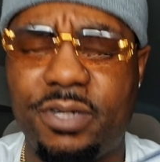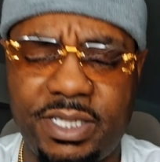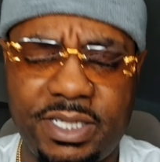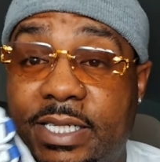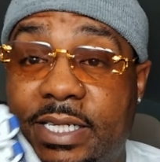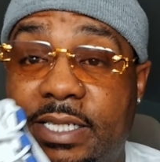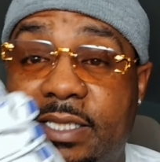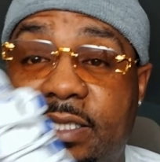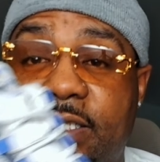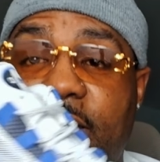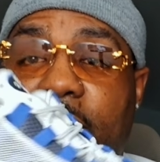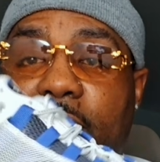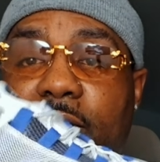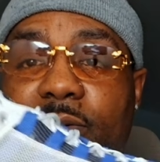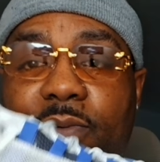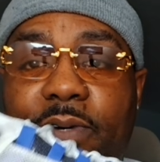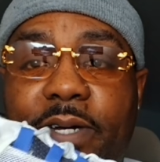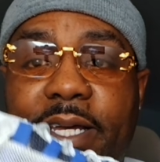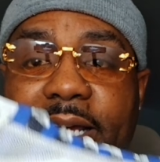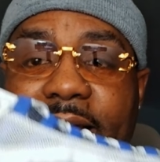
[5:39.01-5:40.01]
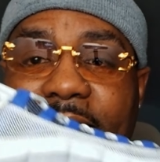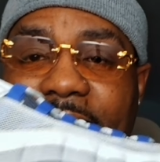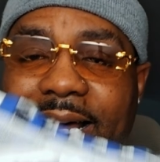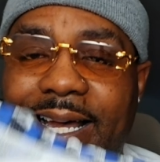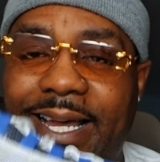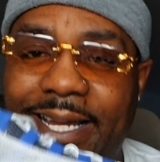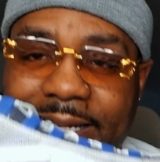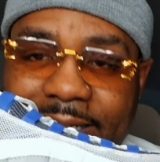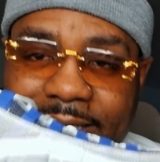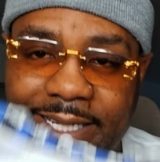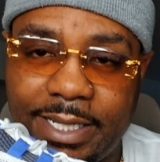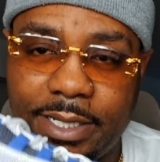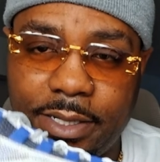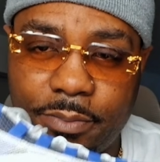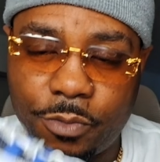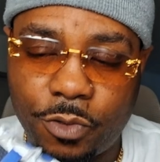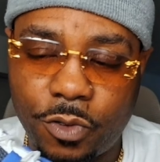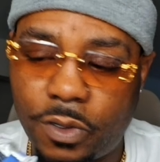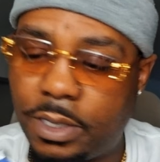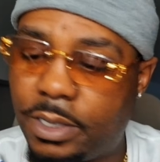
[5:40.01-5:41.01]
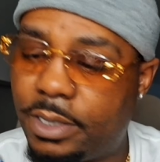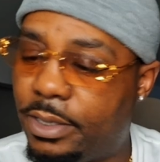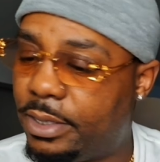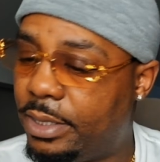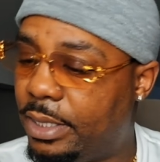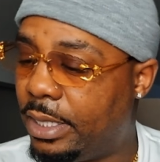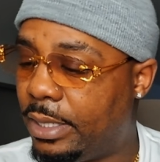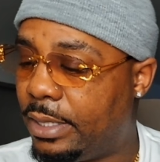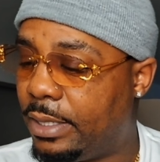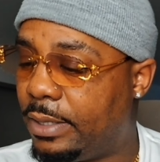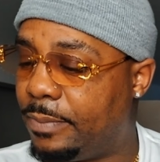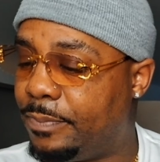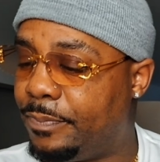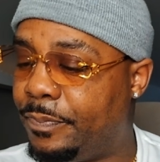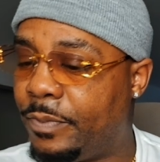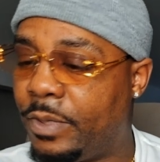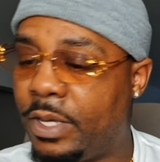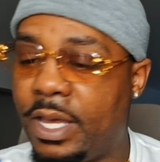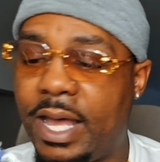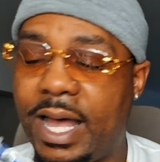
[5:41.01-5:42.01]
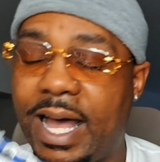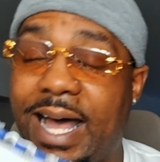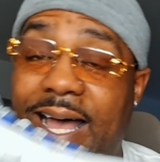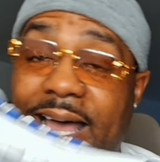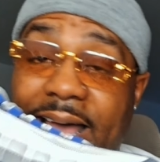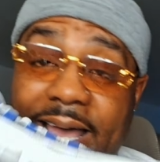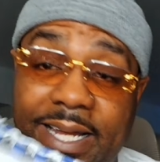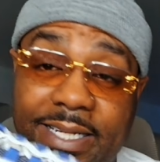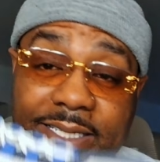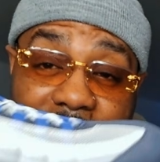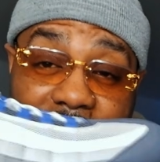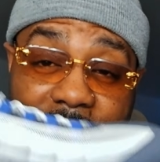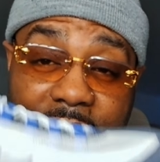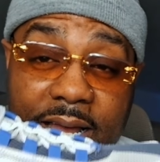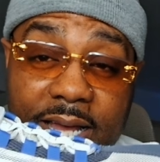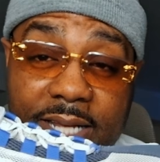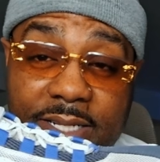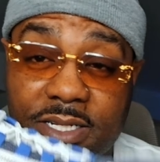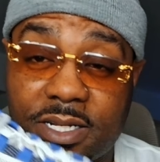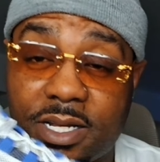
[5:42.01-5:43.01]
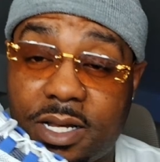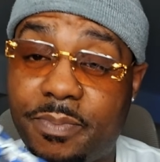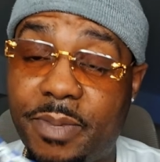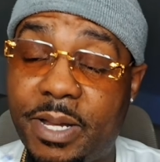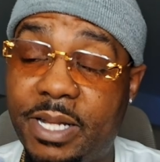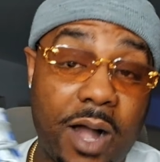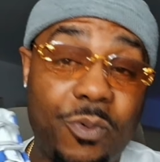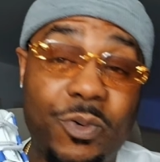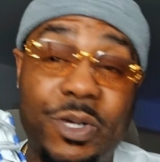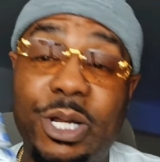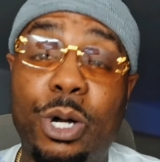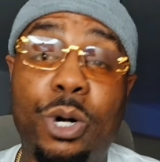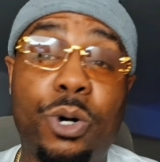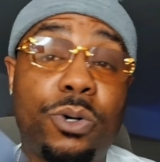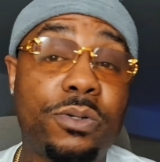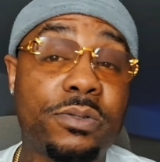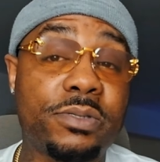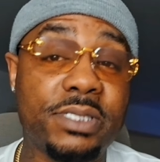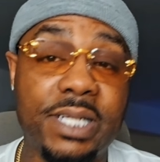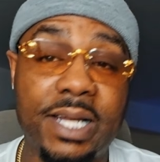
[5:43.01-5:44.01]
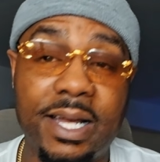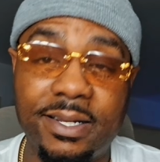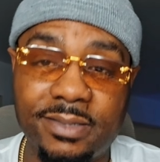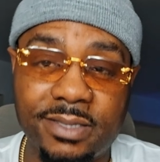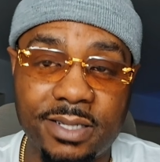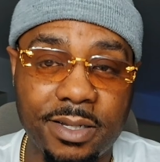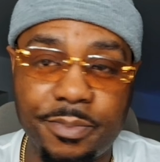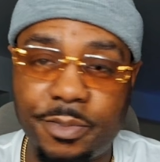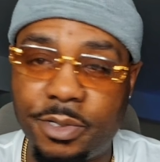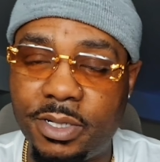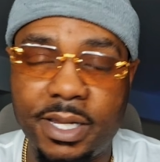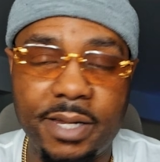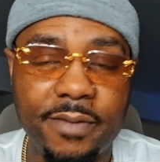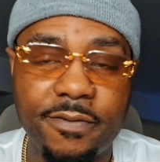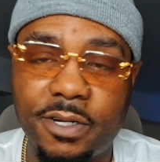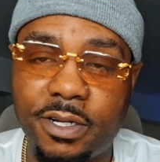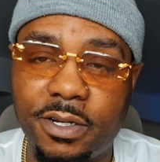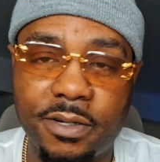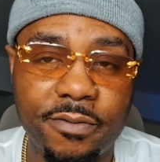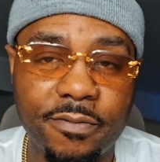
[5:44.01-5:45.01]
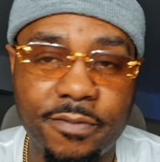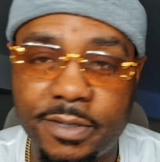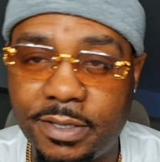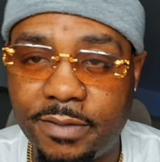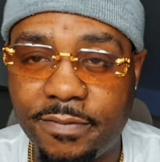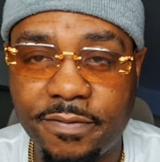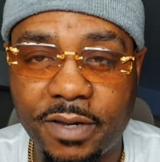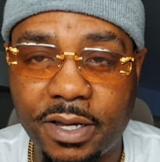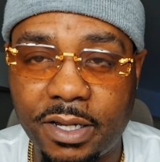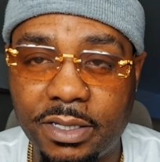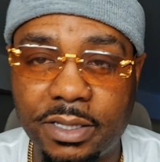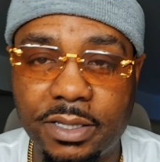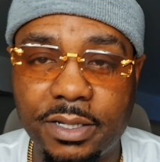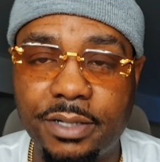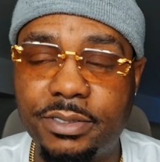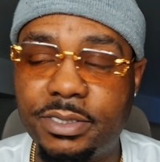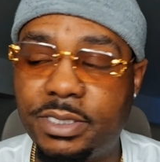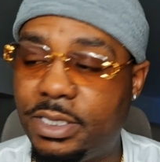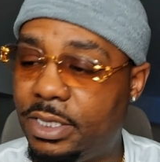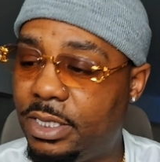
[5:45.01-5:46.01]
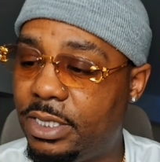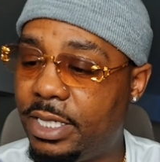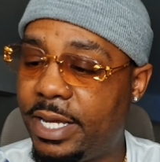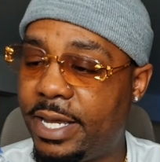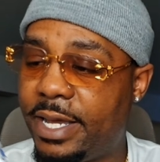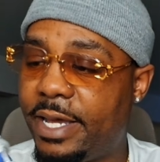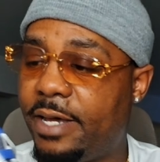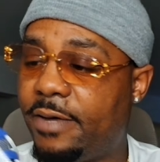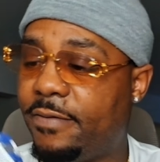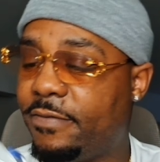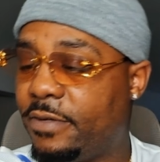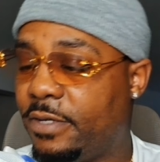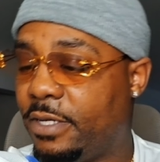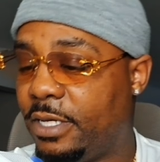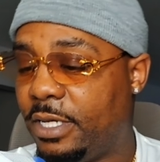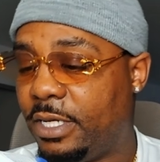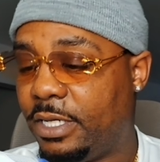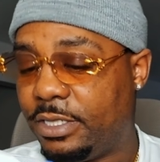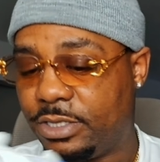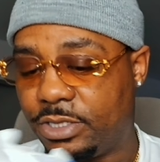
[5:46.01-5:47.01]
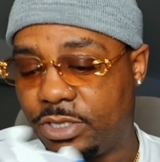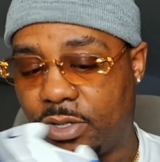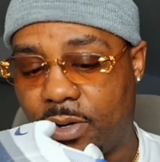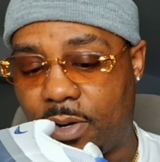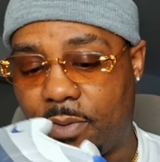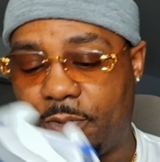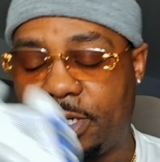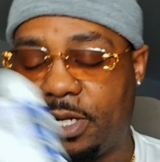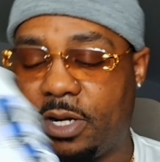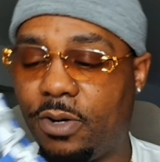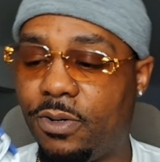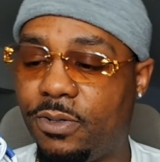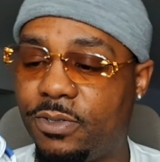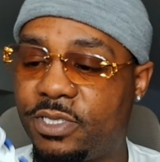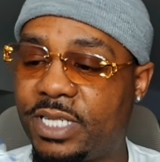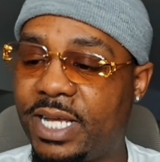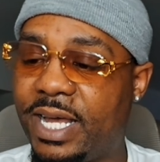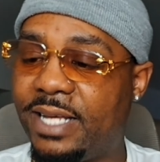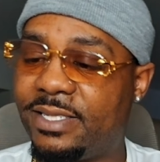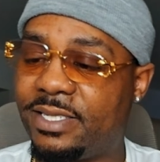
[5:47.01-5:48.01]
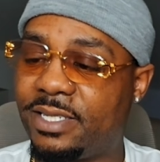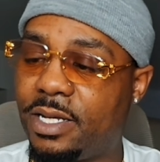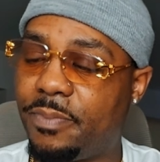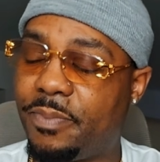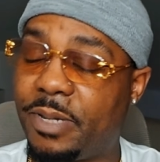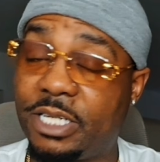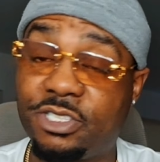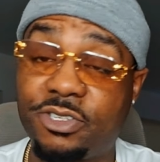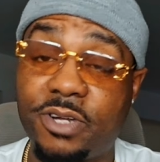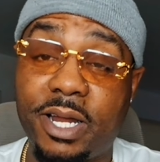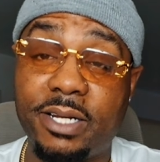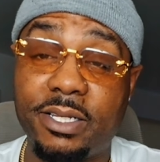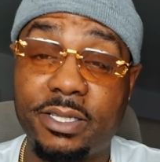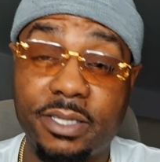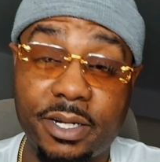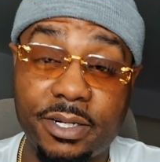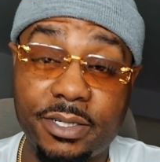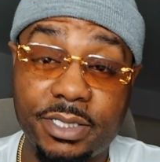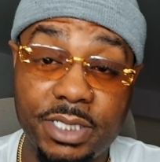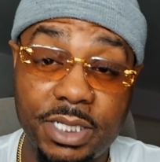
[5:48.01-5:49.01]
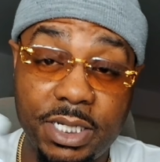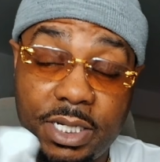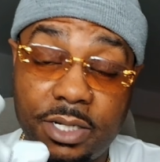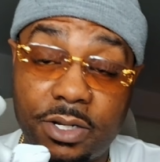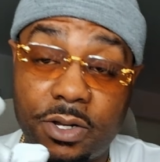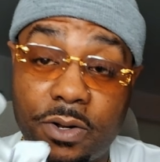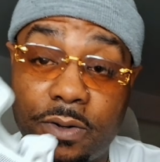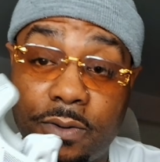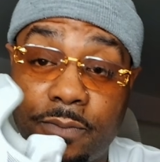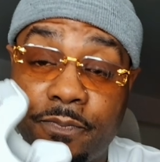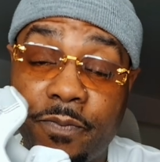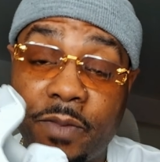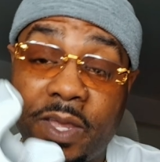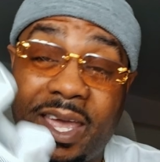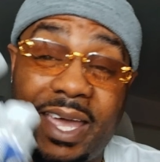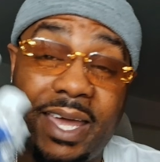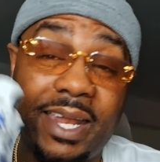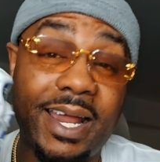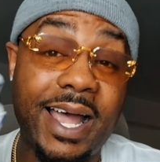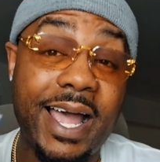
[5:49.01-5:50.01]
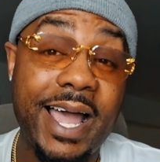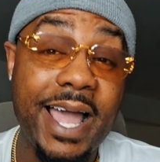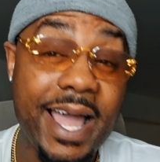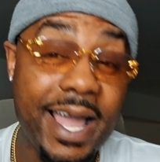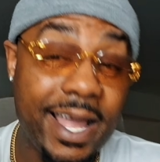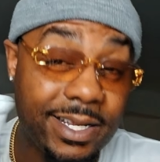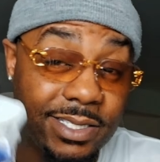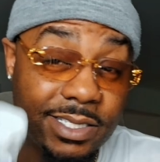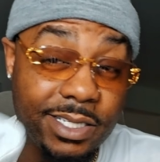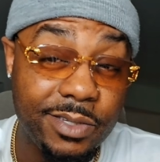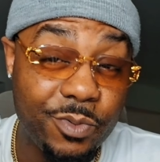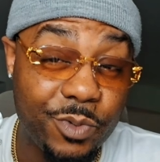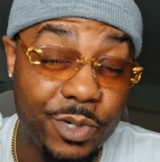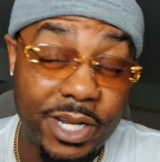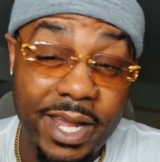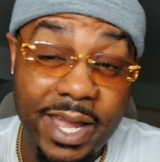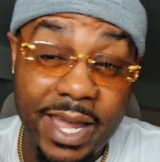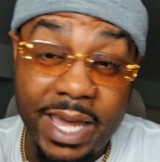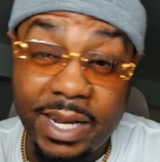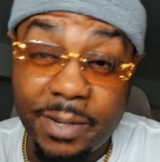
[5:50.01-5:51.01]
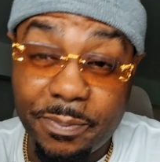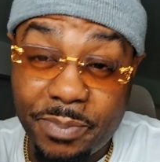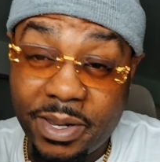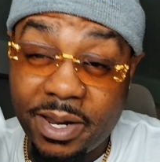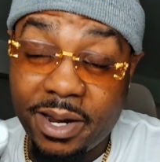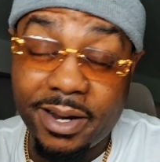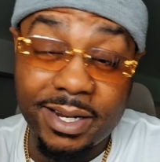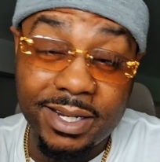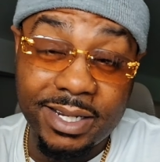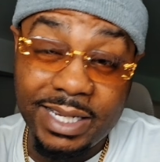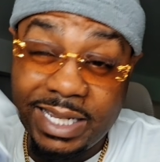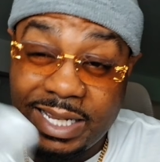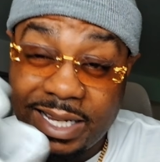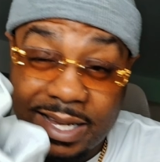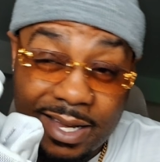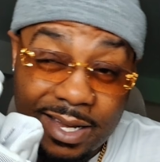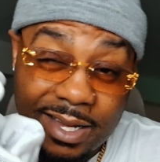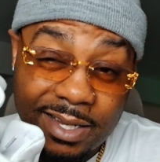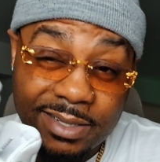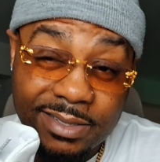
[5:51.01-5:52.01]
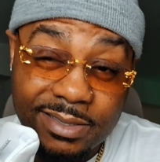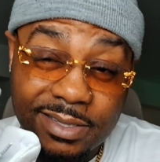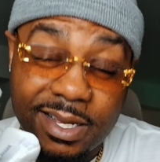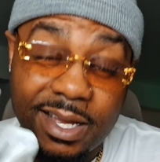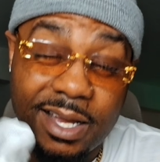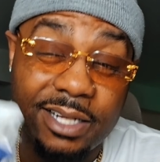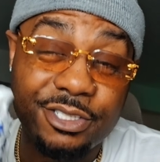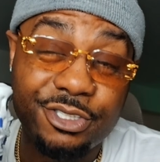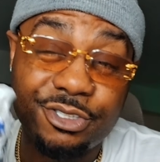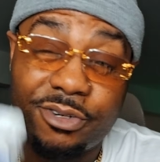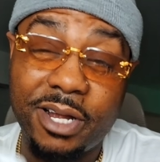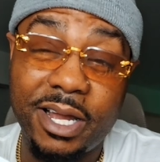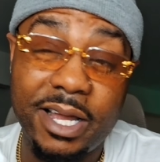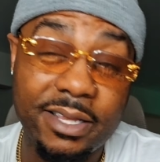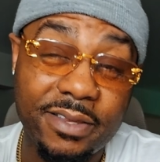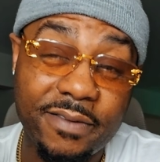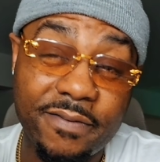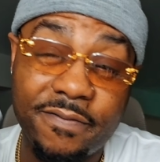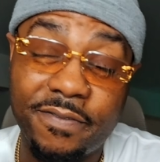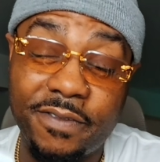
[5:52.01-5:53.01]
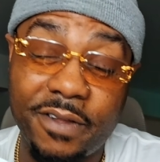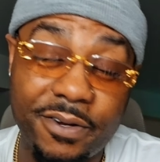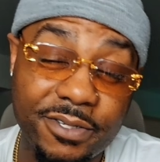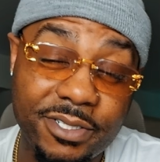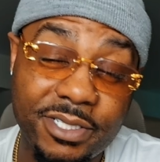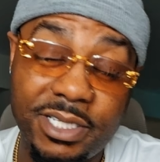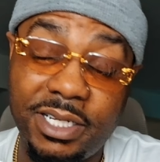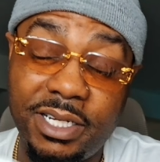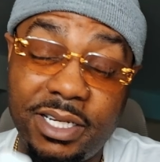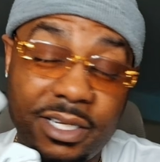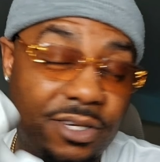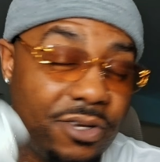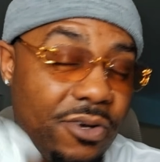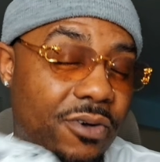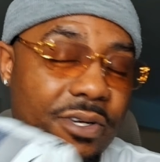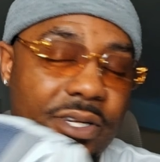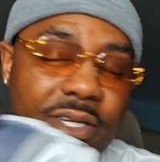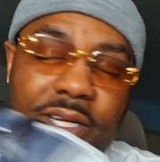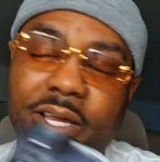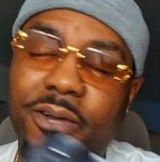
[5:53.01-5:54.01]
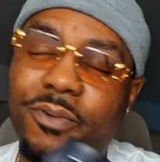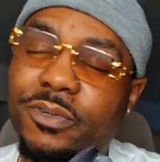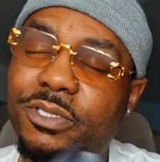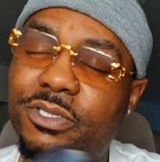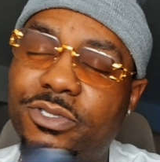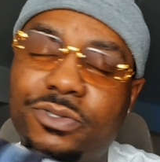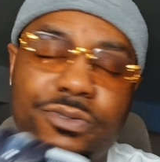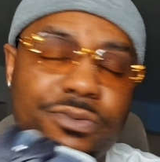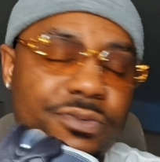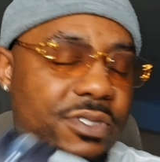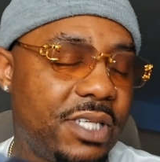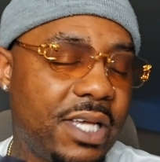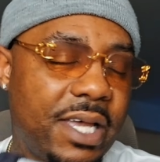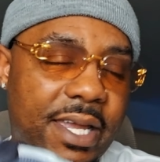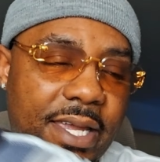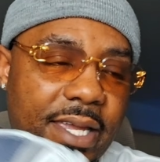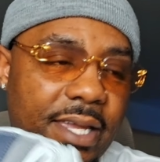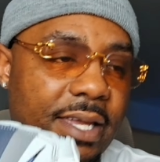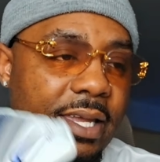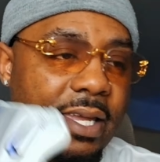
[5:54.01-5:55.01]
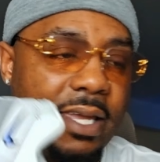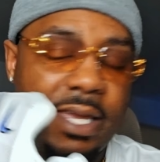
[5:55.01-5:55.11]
Seeing this colorway, I need more. I had to size up. I went a whole size up. You're never gonna really find a 13 and a half. So I went a whole size up. I tried a 13 on, and I actually would have had a pair of neons. I tried the 13 on and they were too tight.